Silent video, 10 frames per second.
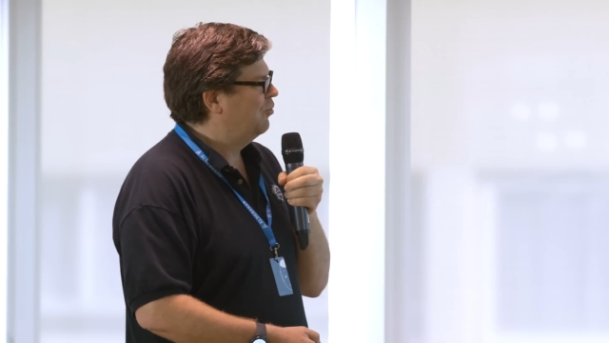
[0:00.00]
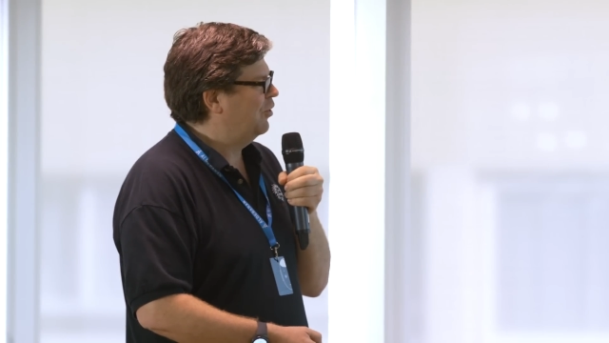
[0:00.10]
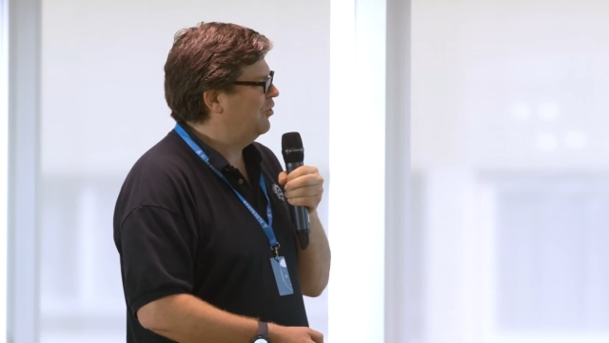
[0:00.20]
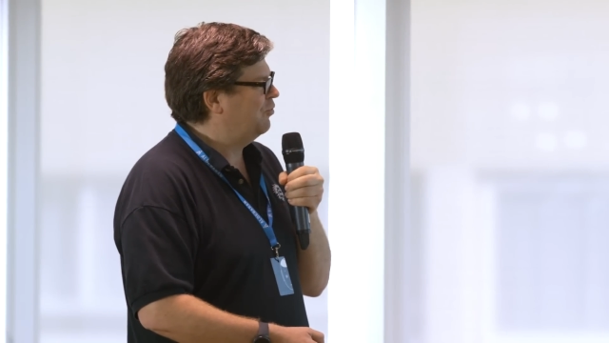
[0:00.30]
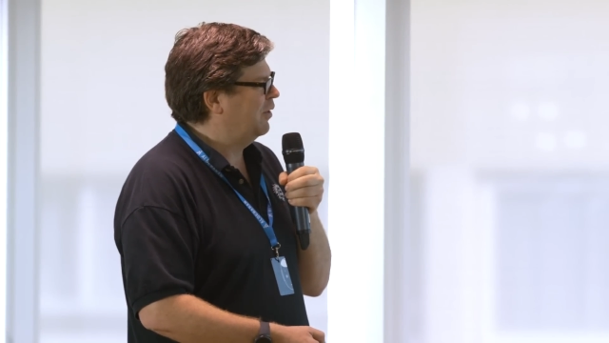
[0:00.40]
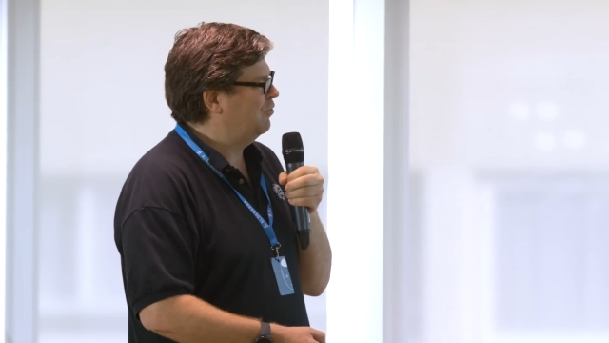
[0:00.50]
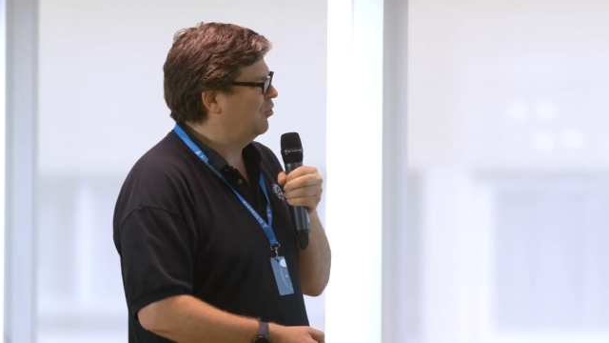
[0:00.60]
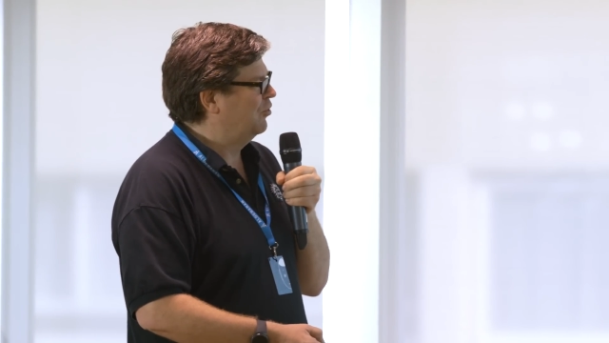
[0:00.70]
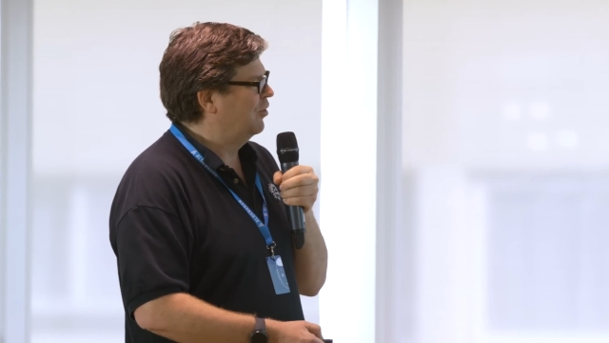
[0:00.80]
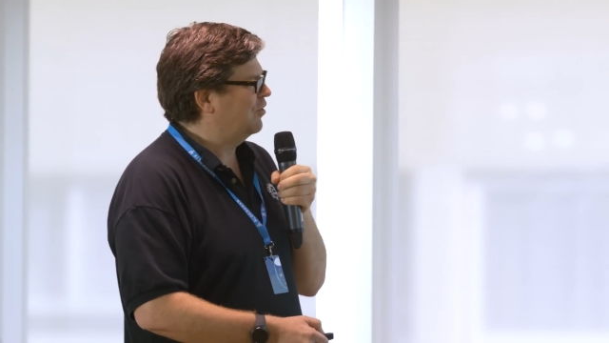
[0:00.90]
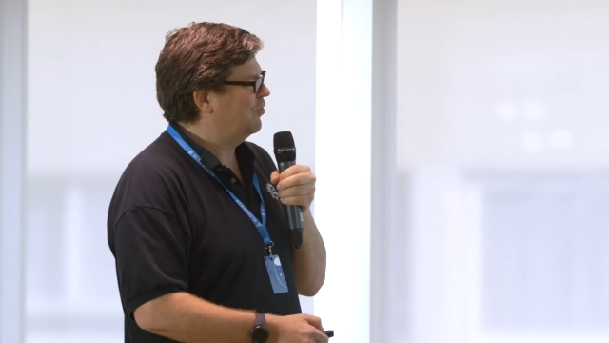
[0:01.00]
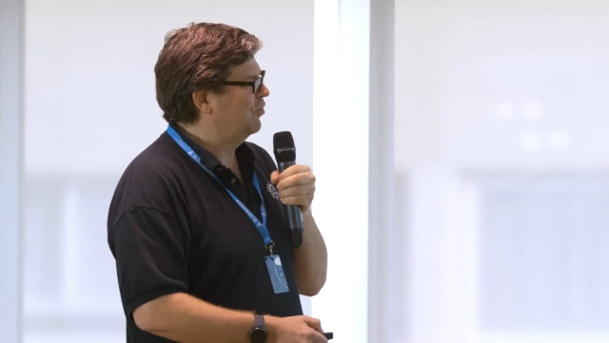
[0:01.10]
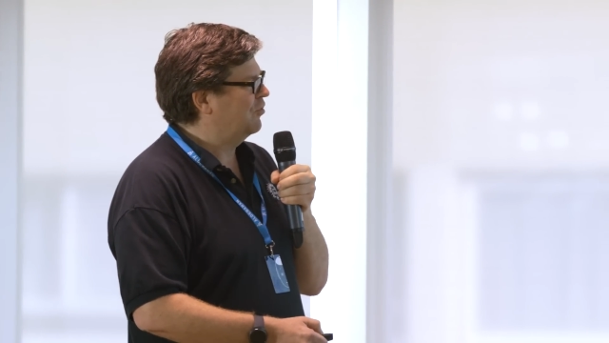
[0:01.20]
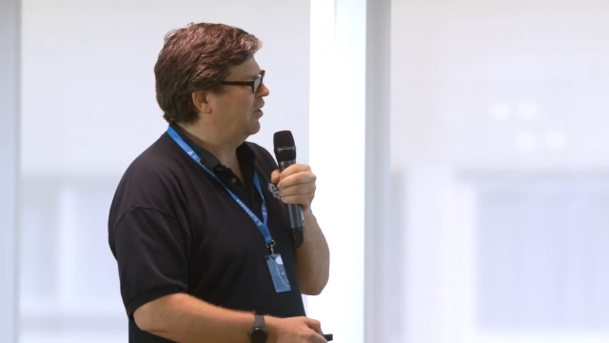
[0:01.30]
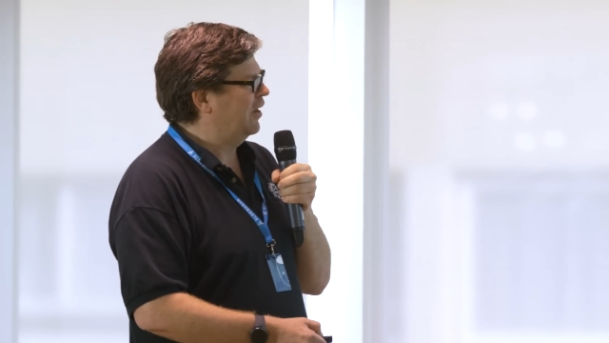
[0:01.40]
what this manifold
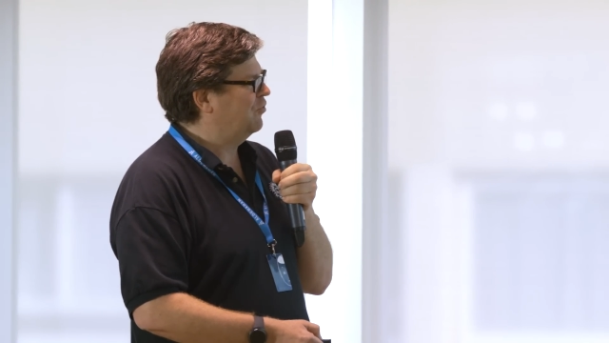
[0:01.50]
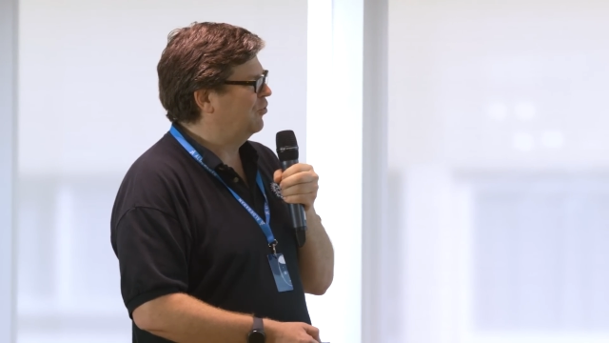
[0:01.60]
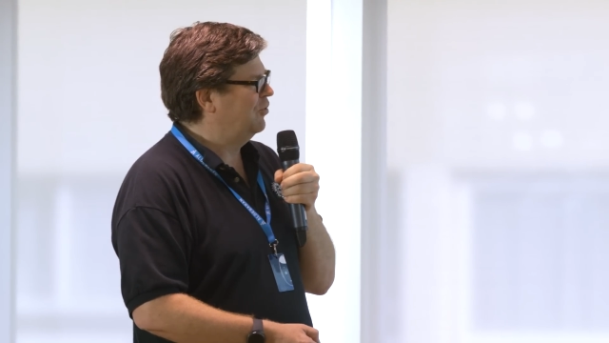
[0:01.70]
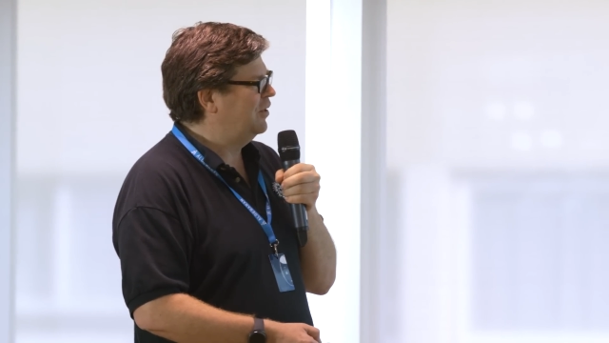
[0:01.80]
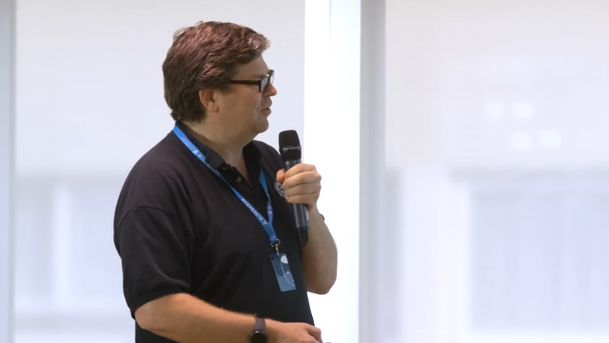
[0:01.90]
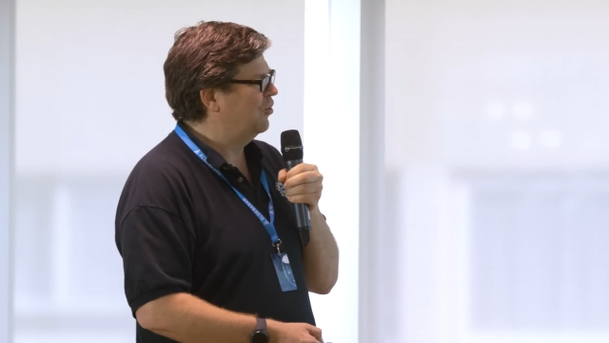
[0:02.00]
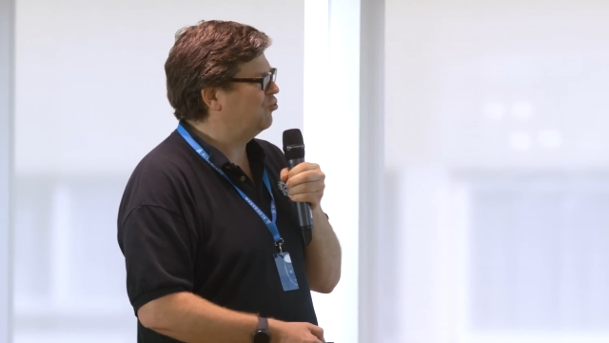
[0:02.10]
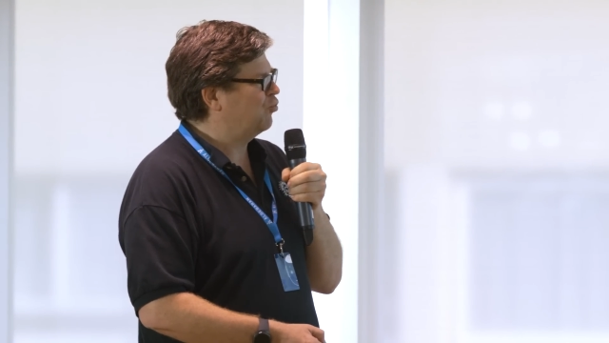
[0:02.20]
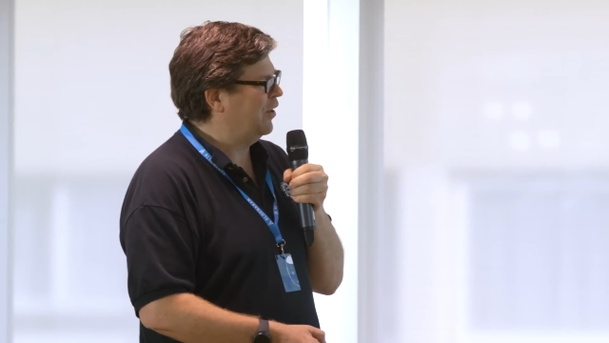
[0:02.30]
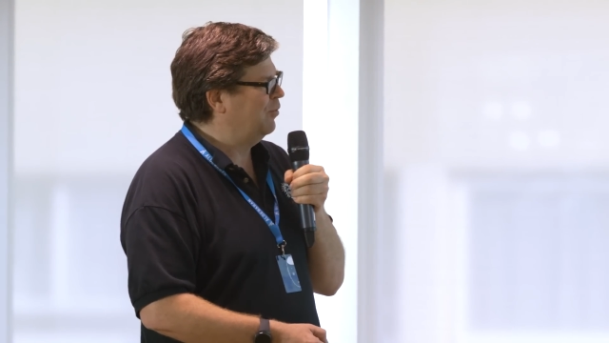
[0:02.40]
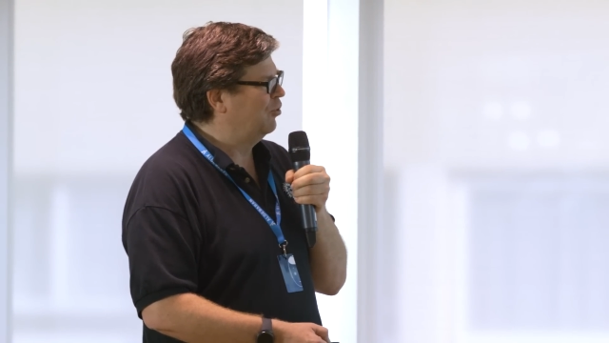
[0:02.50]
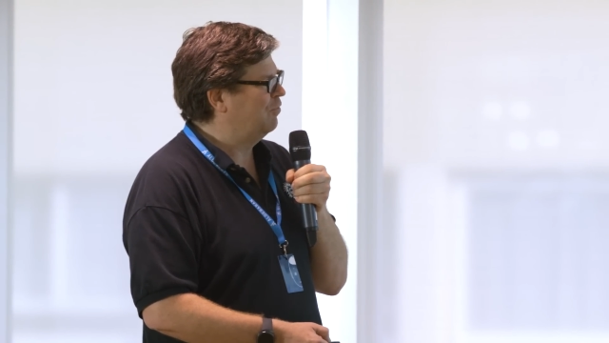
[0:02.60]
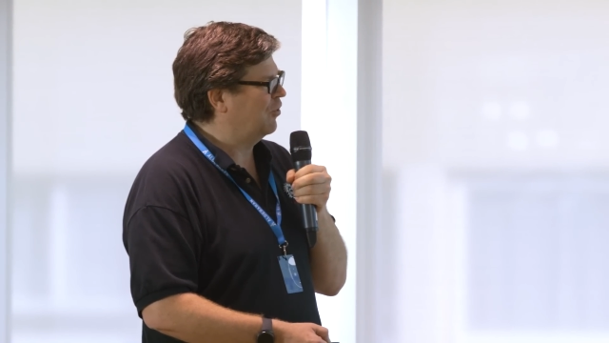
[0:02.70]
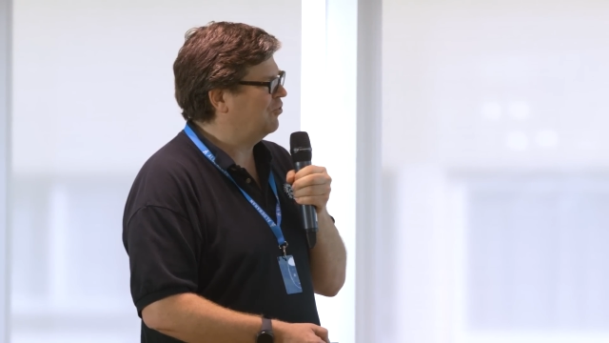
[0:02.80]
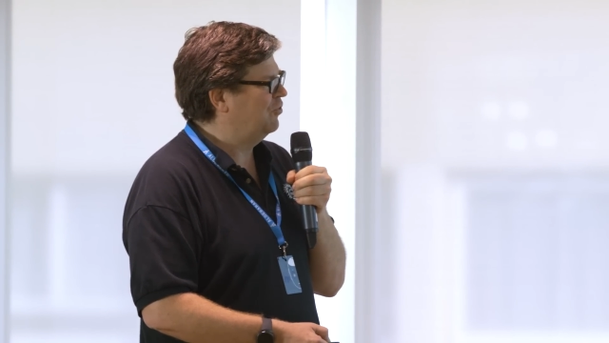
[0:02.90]
looks like, so you need a trainable
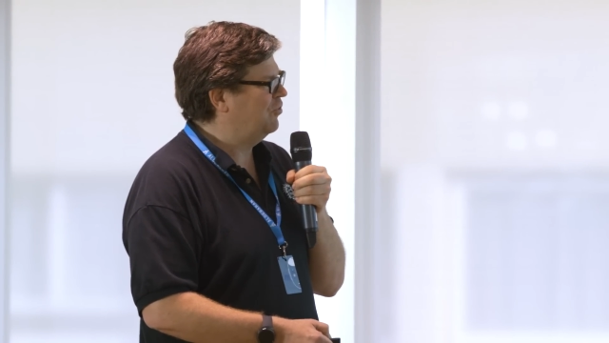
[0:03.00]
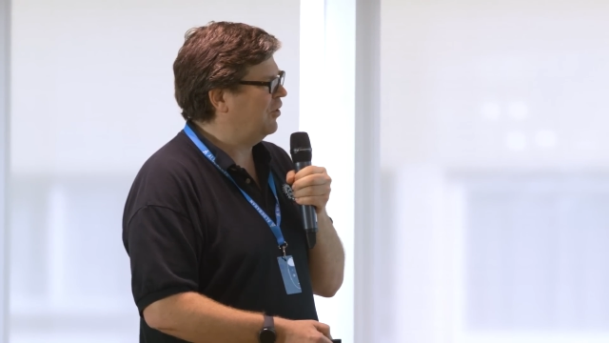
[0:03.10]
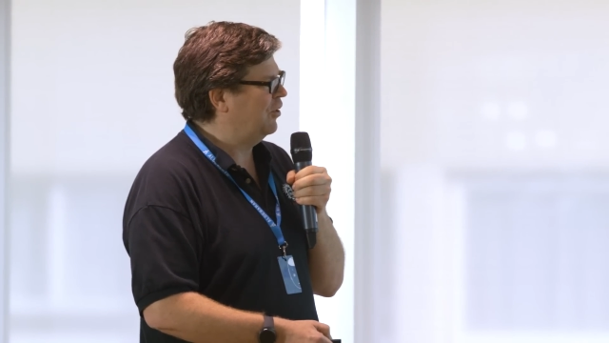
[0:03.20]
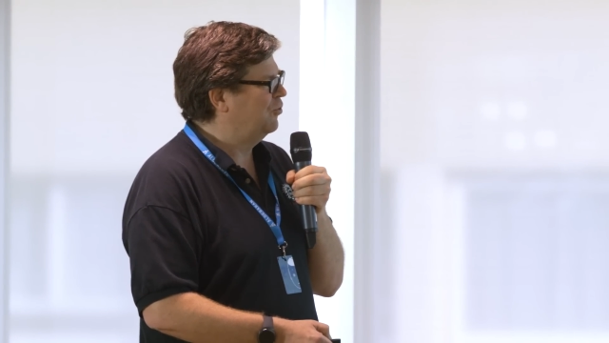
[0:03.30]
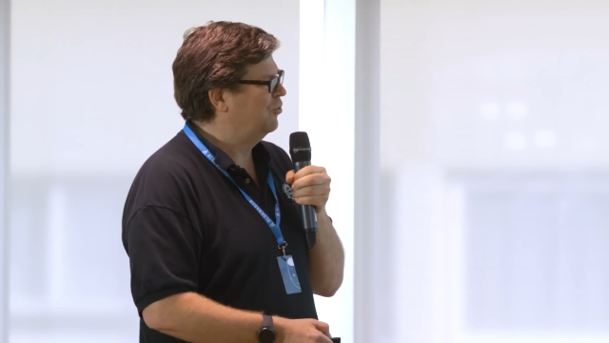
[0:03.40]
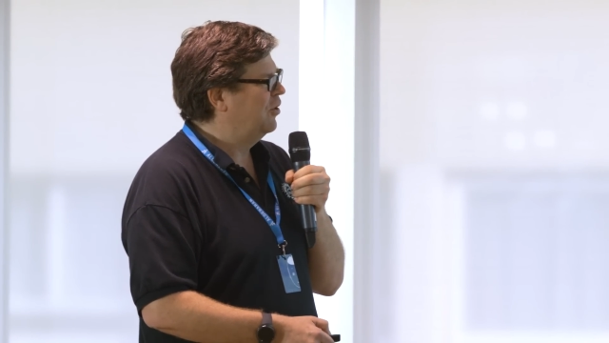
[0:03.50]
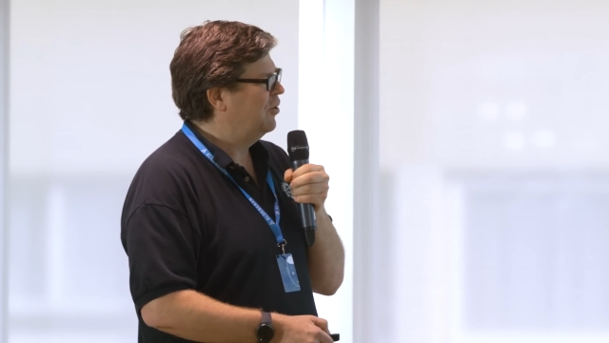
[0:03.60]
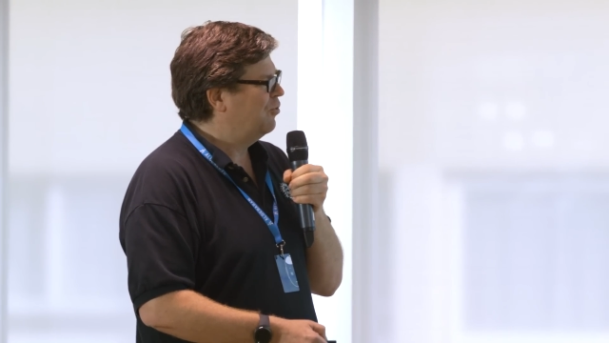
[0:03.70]
function to tell you